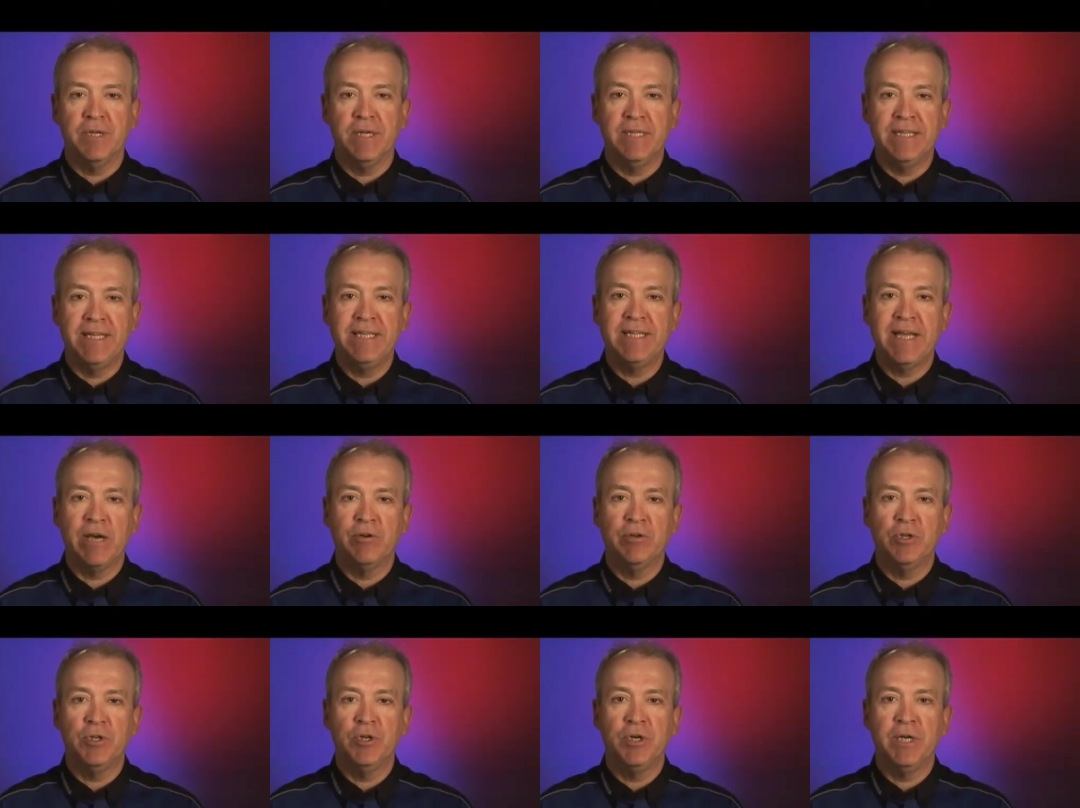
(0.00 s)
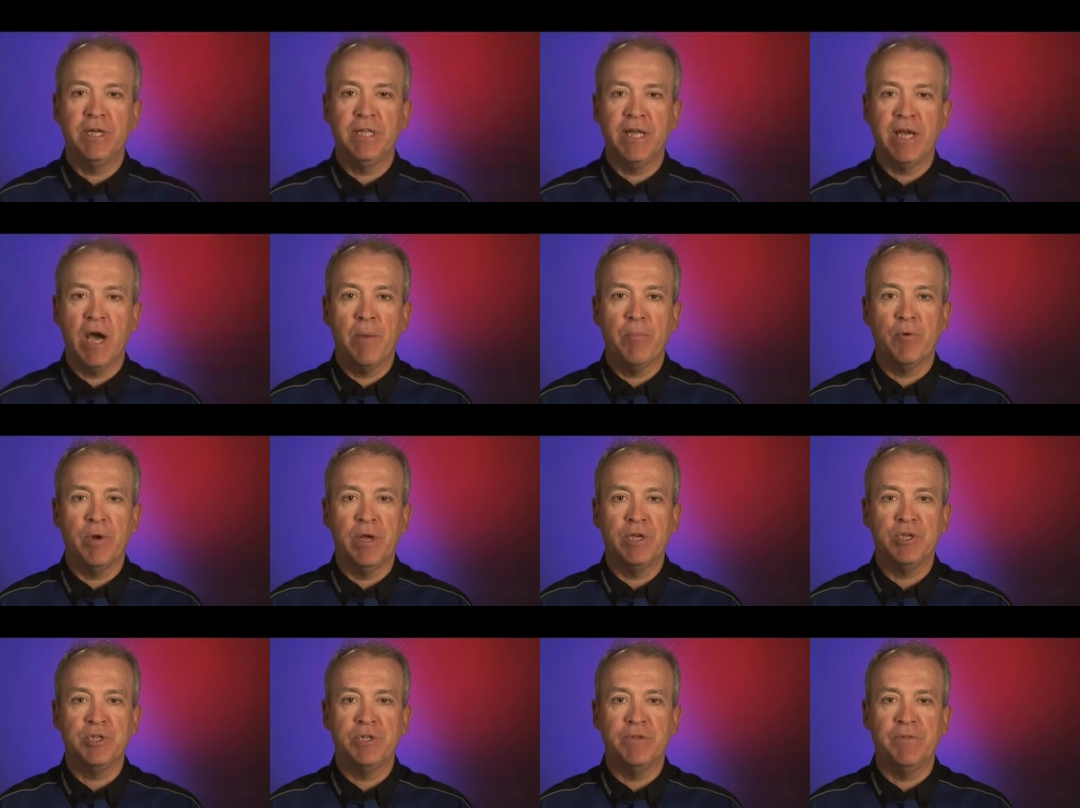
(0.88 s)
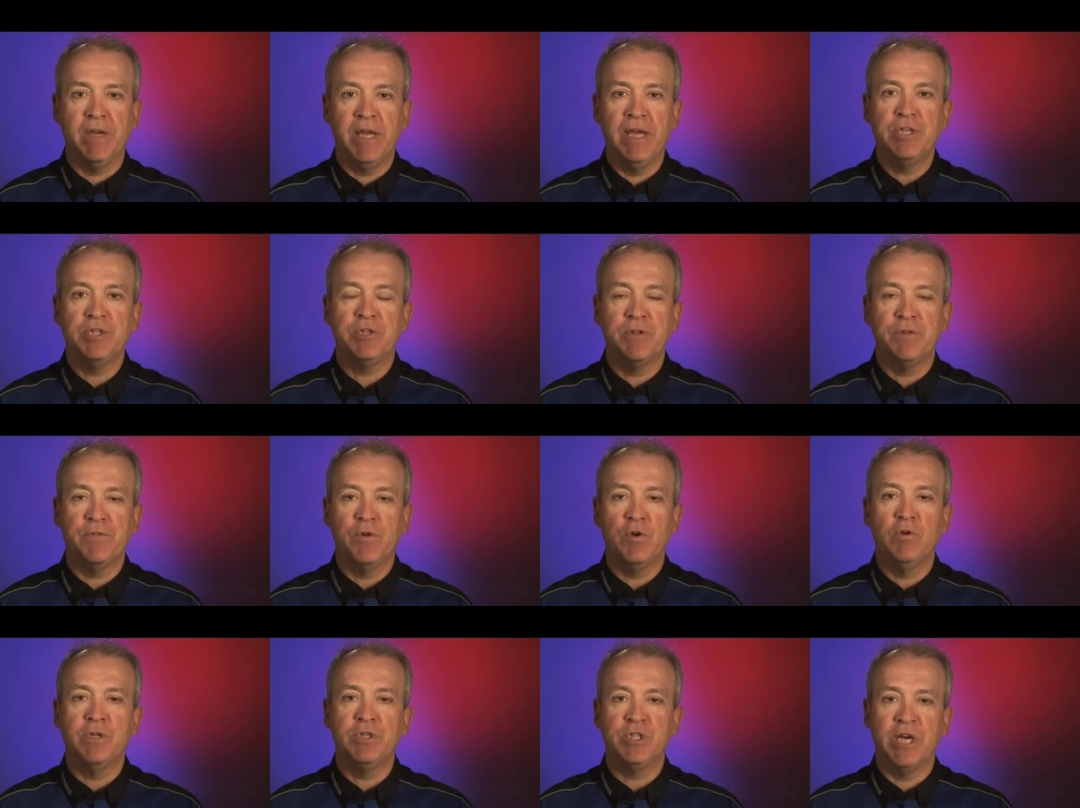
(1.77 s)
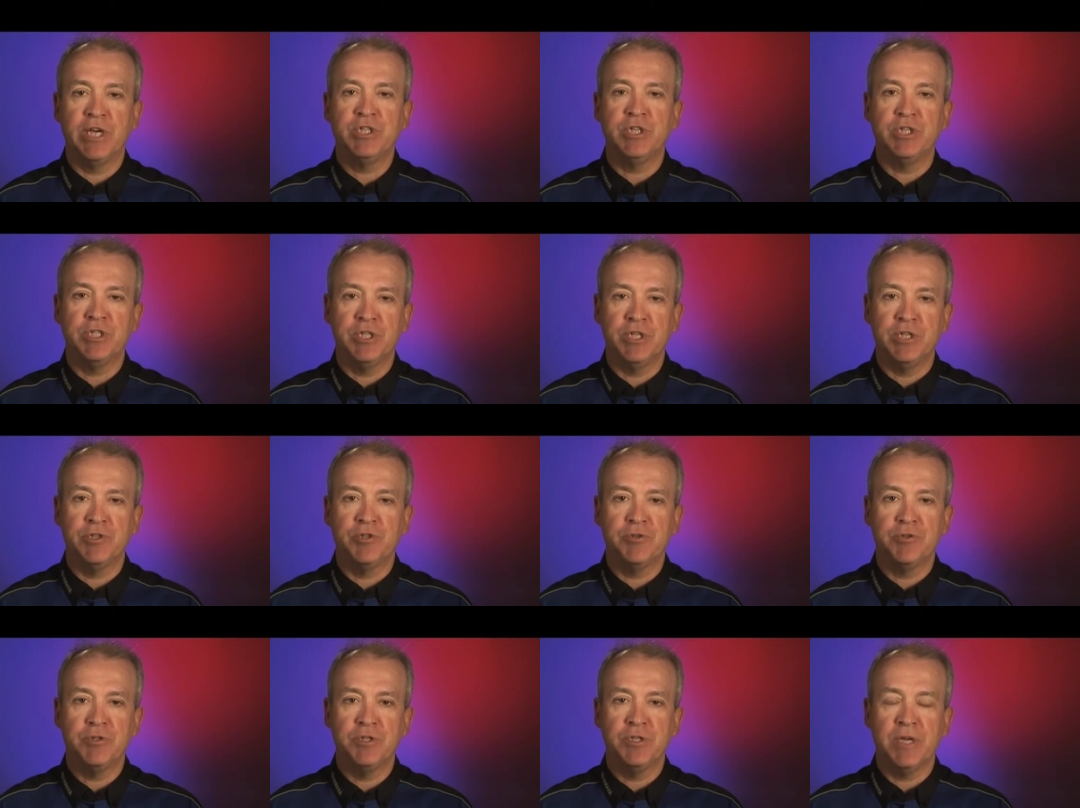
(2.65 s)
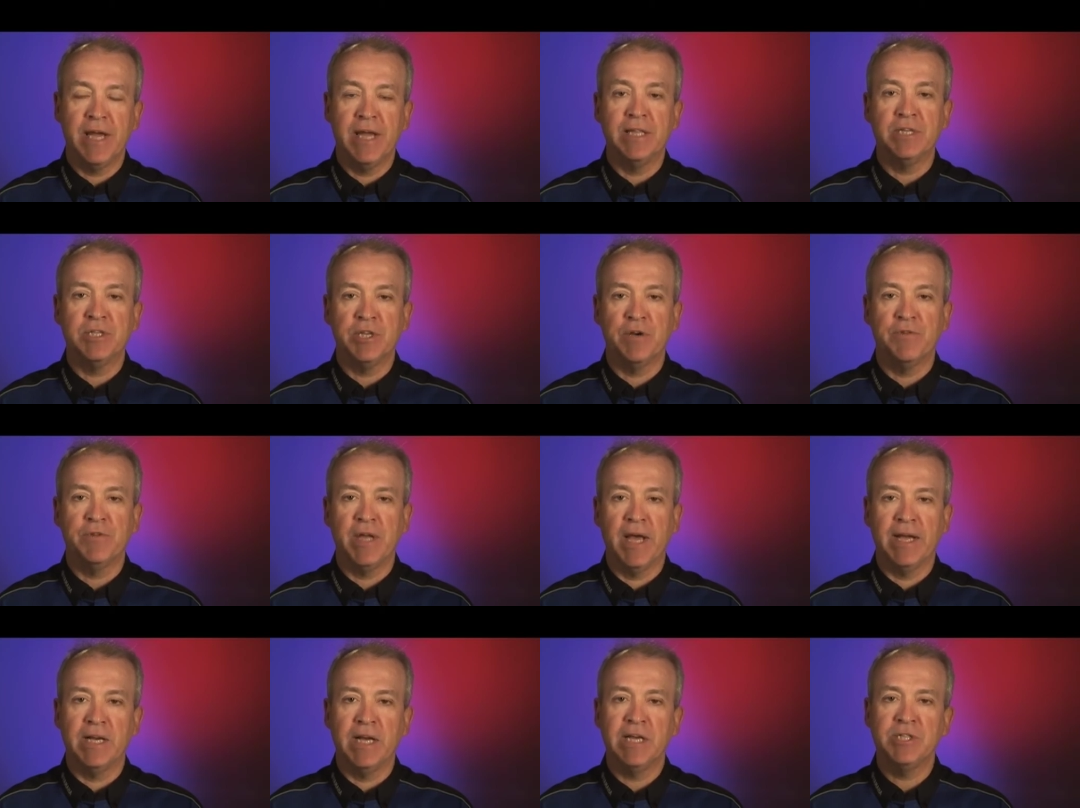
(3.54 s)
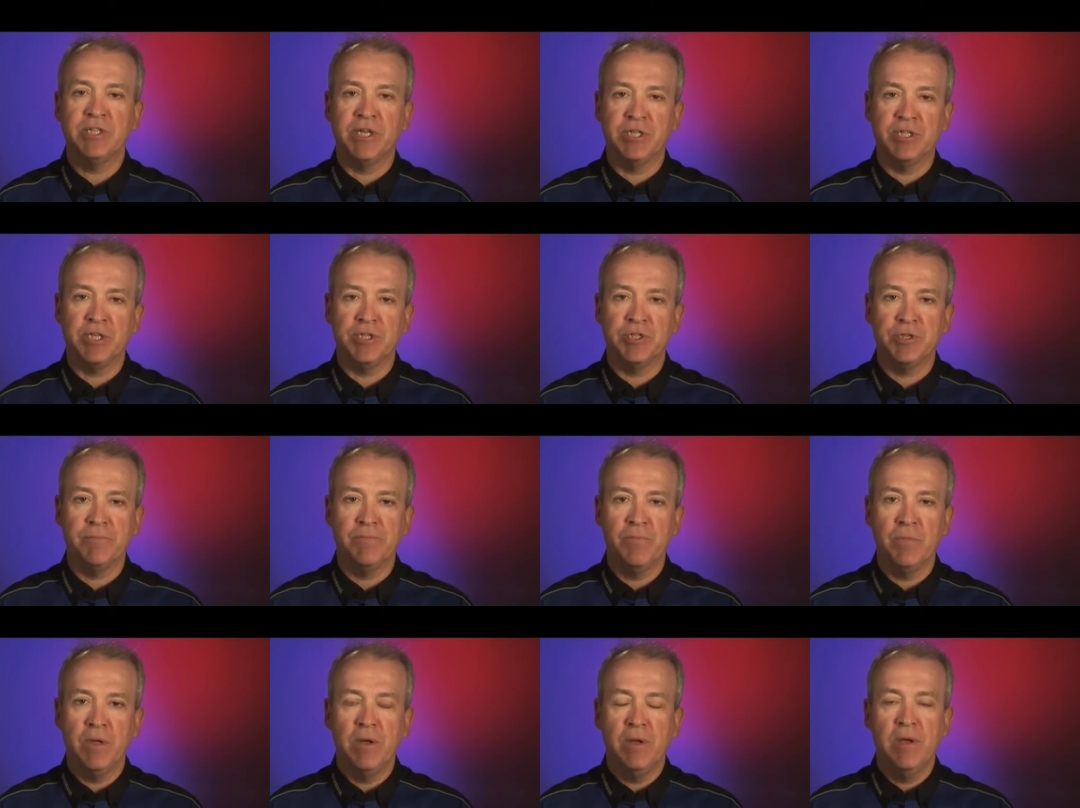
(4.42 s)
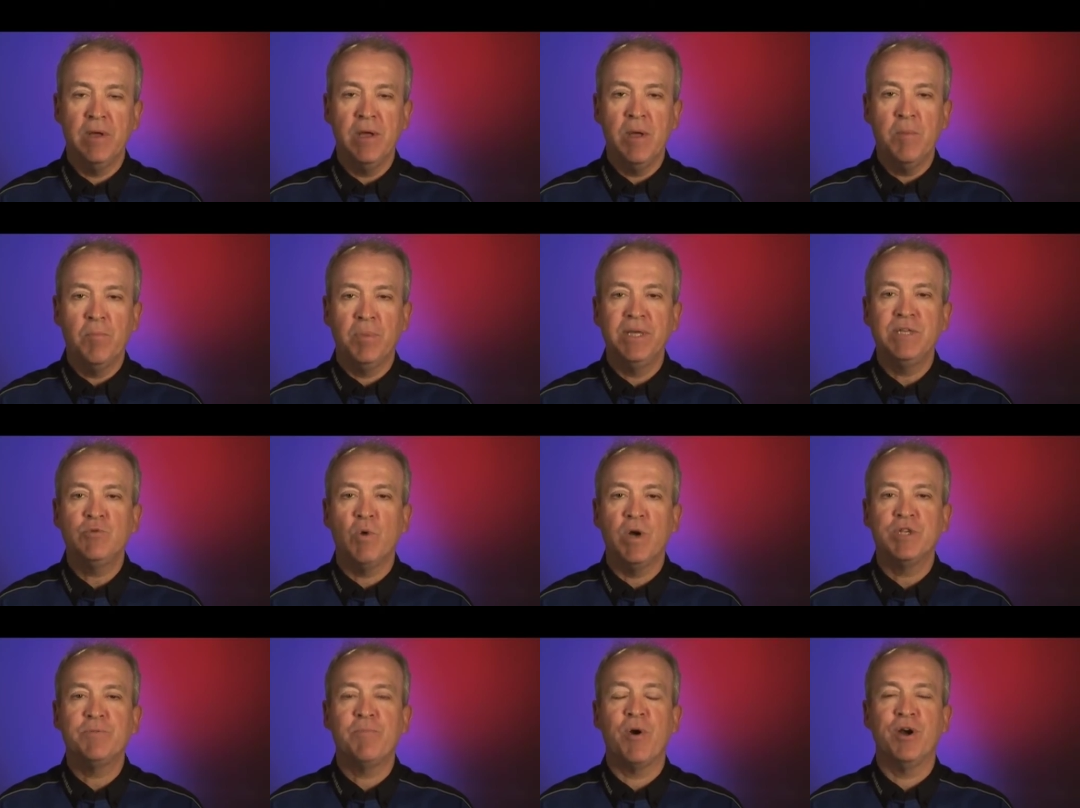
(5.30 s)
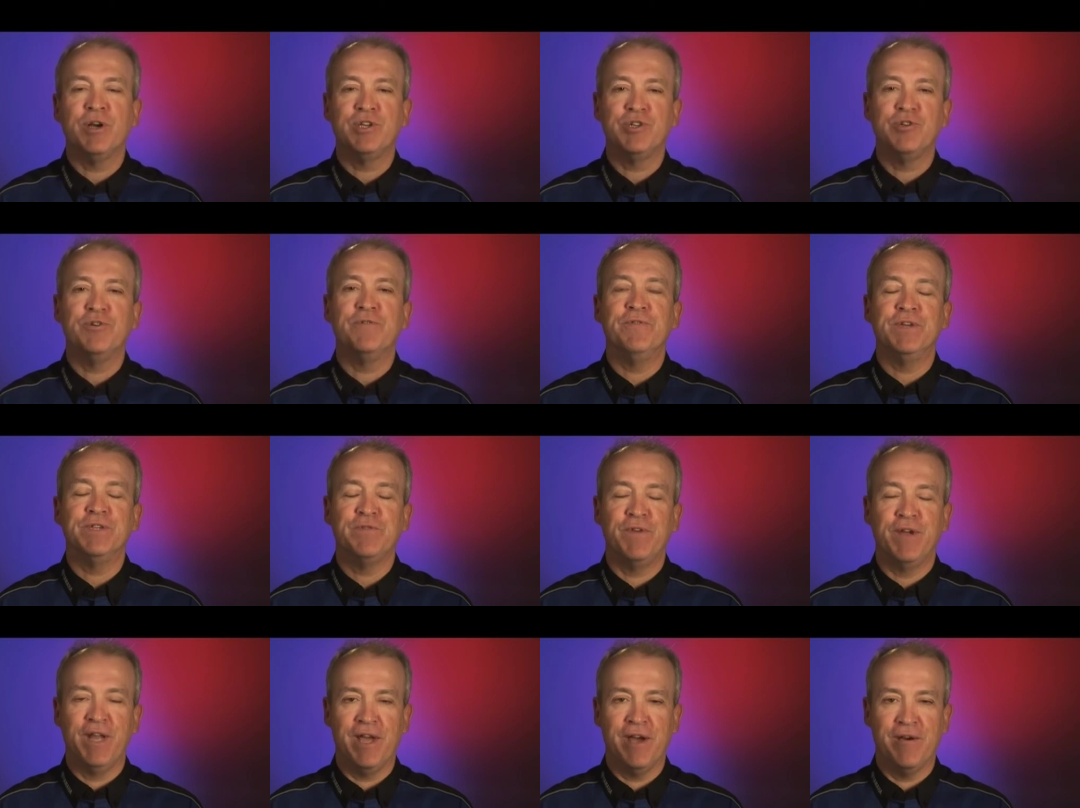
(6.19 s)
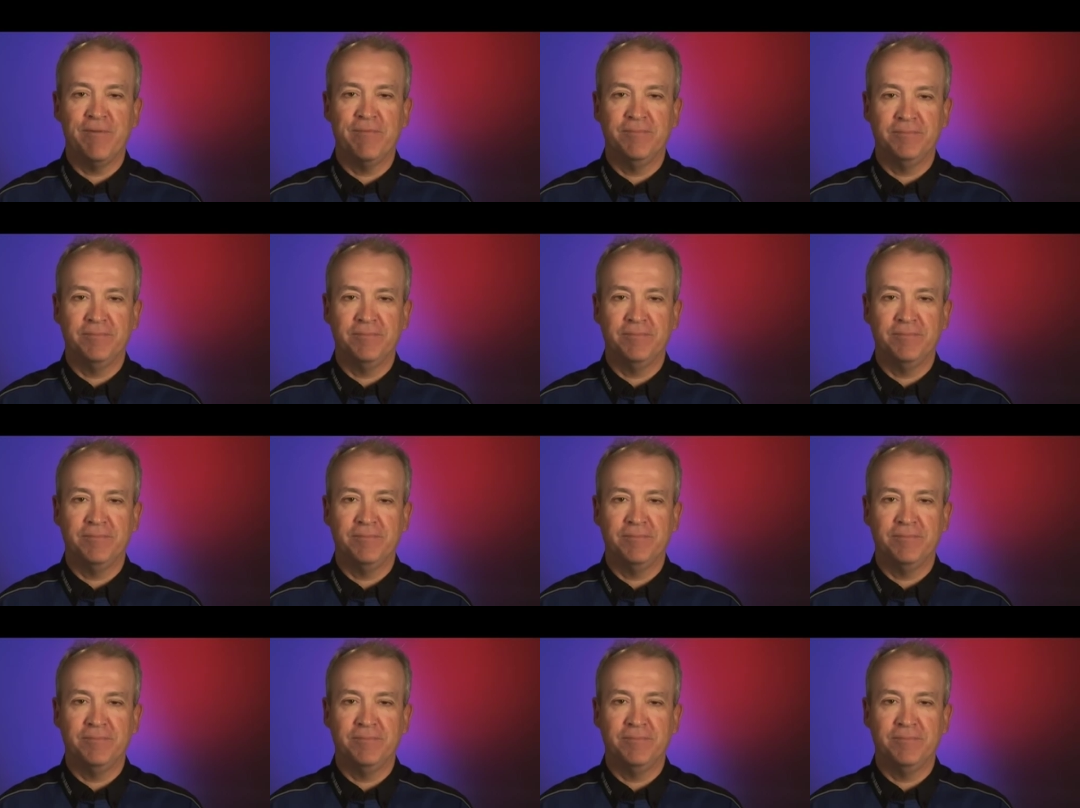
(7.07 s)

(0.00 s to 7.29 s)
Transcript: a detailed look at the operation of each of the fuel injection sensors and the self-diagnostic system, please watch part two of this video.